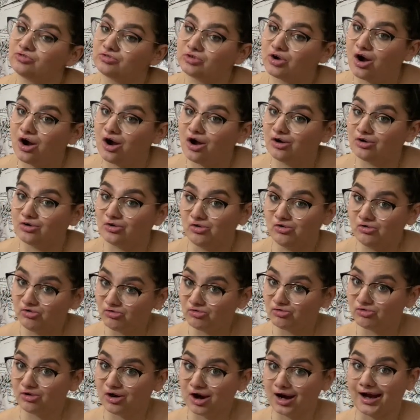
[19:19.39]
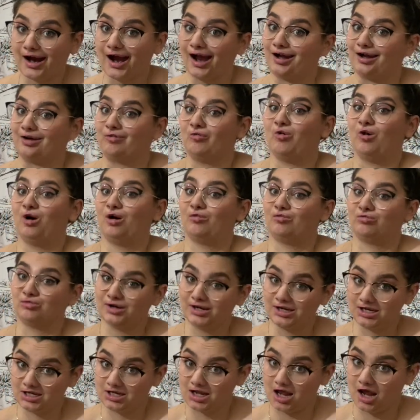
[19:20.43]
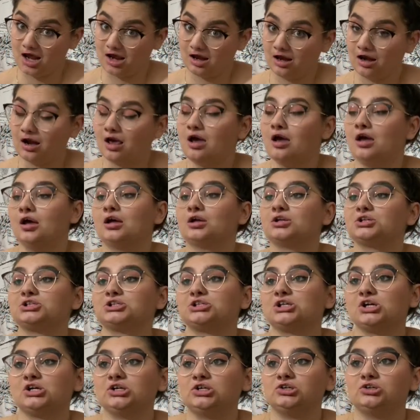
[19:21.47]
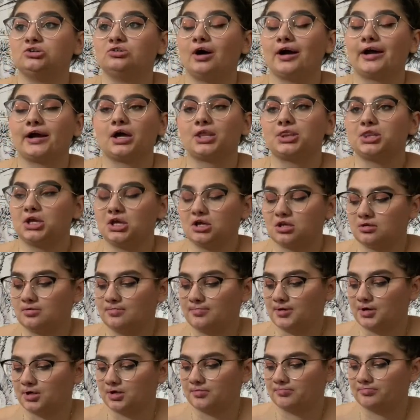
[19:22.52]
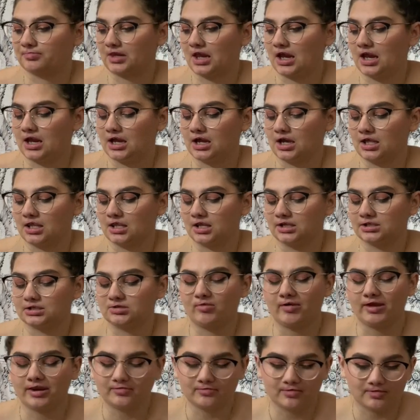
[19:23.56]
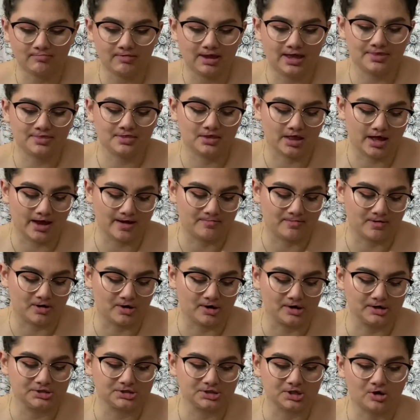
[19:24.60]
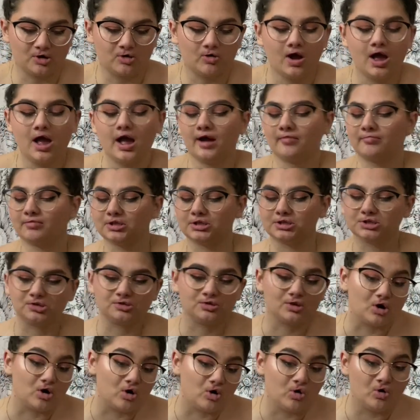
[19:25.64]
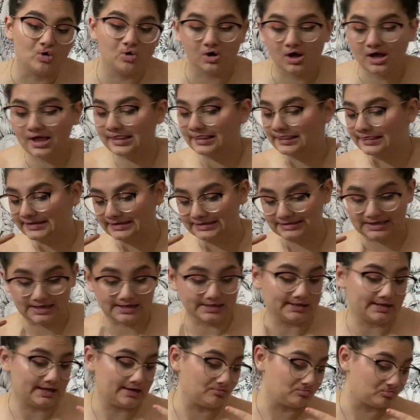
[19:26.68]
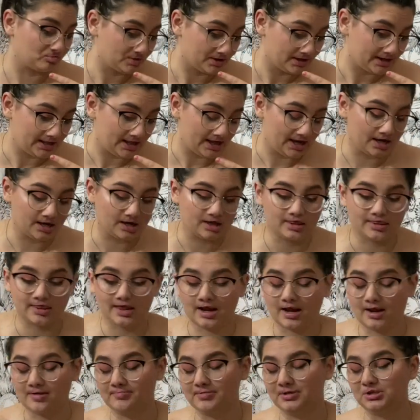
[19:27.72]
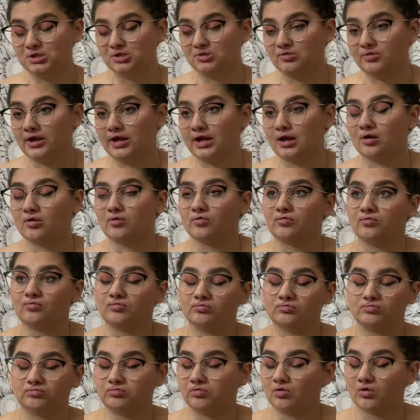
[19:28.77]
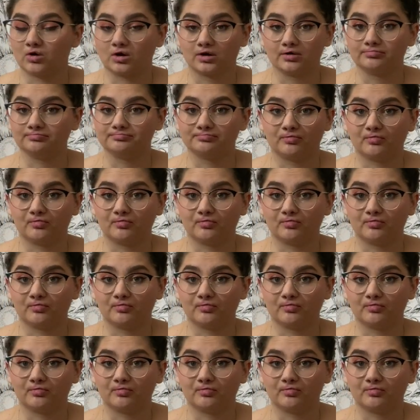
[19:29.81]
kind of cool. I kind of want to read that. So I got the audiobook and it's waiting for me at the library. So I'm going to do the whole listen and reading that I've been doing for